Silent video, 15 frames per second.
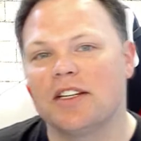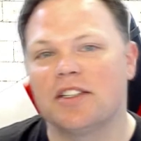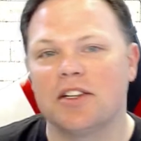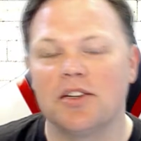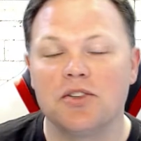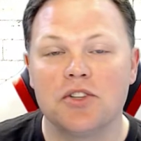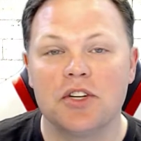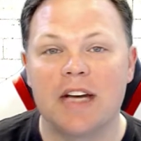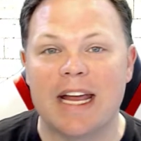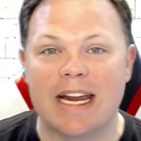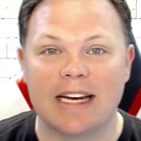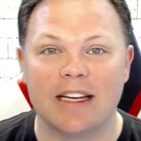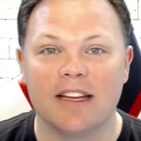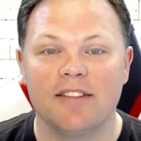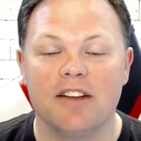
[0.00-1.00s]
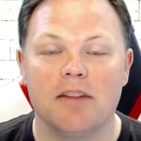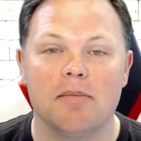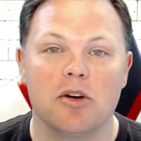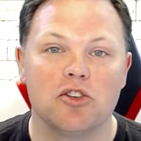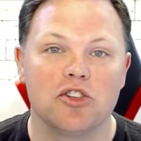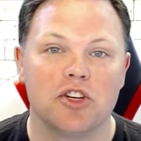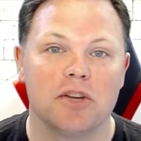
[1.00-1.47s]
Solution and Living
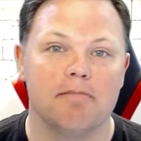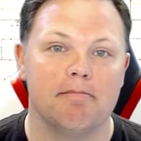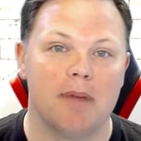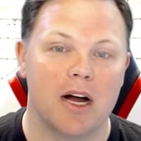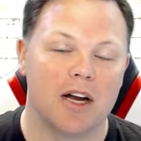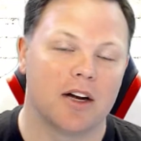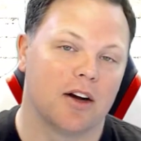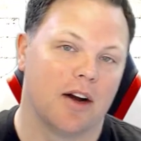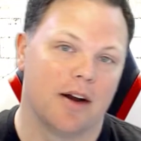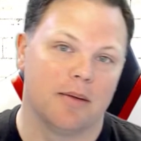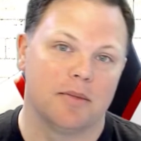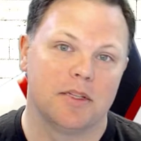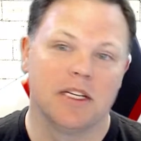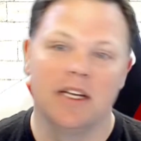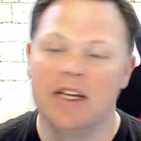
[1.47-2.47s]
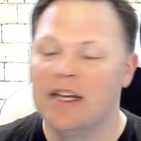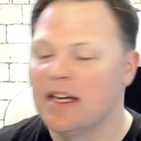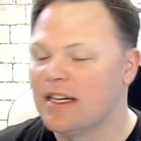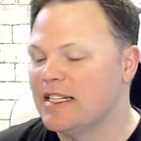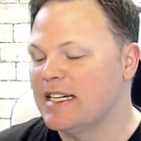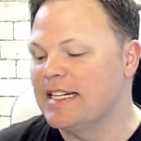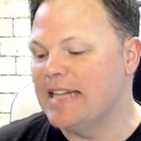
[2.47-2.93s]
Motion Monograms.
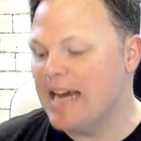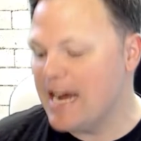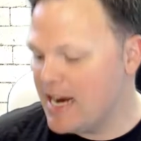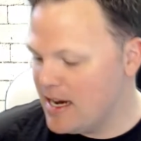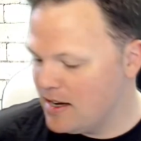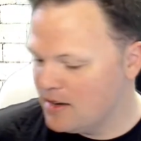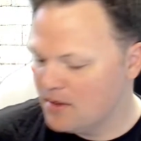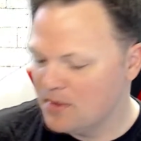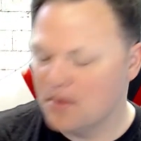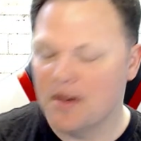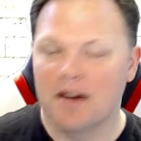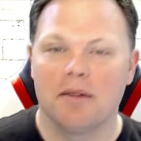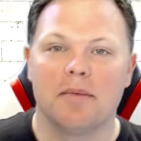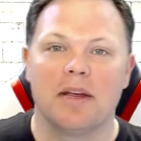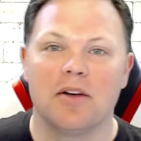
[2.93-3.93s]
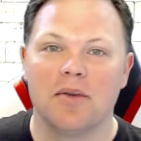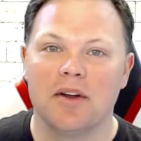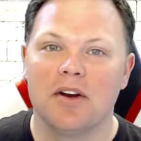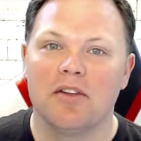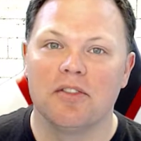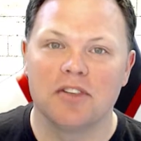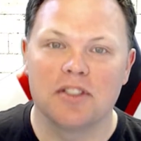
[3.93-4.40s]
Today, we're going to be going
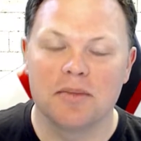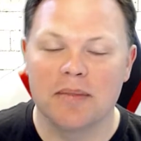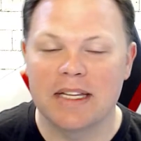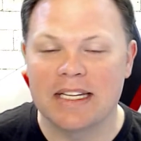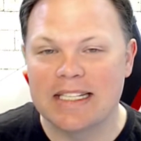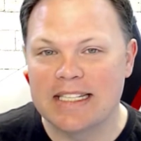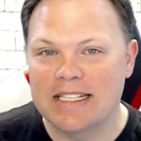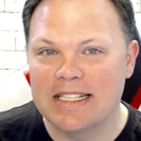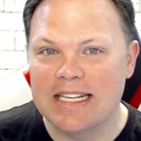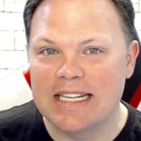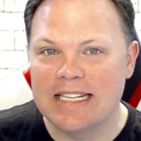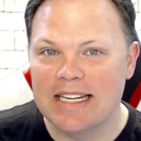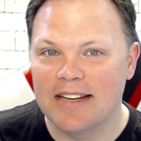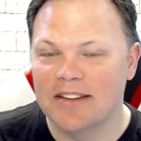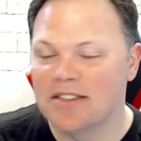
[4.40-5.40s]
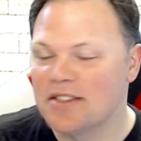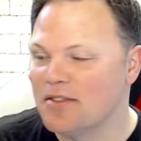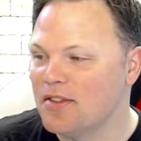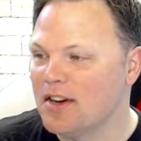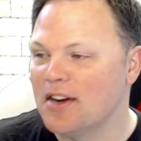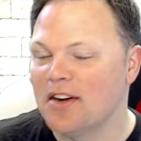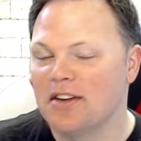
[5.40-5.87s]
over some of the details in
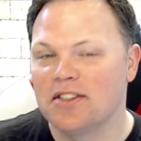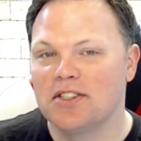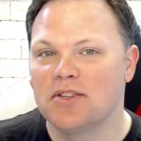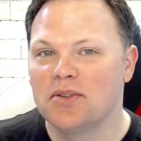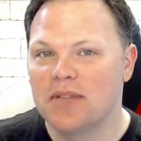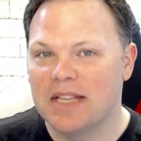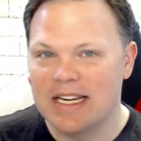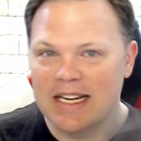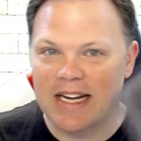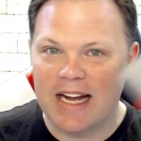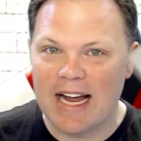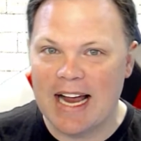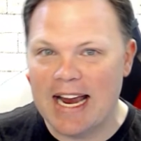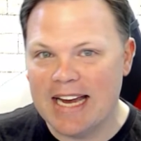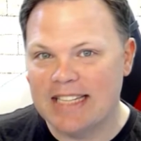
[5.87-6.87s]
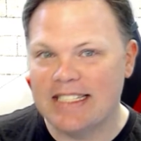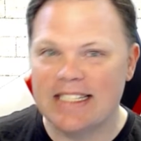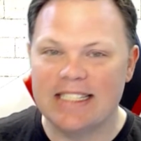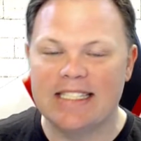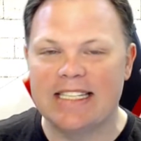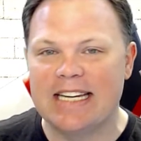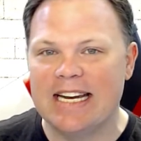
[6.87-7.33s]
regards to the
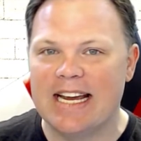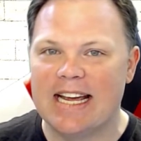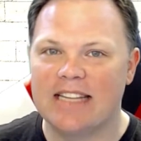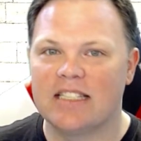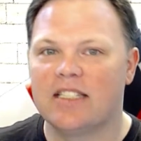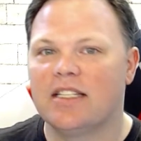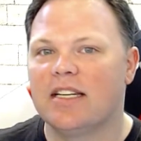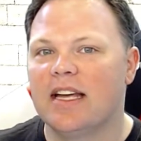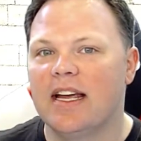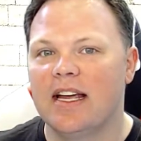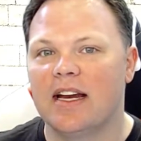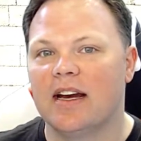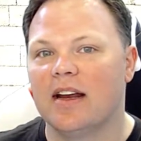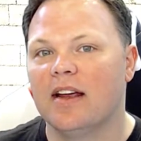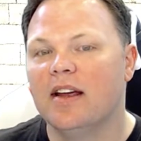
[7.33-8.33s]
ASUS TS-10,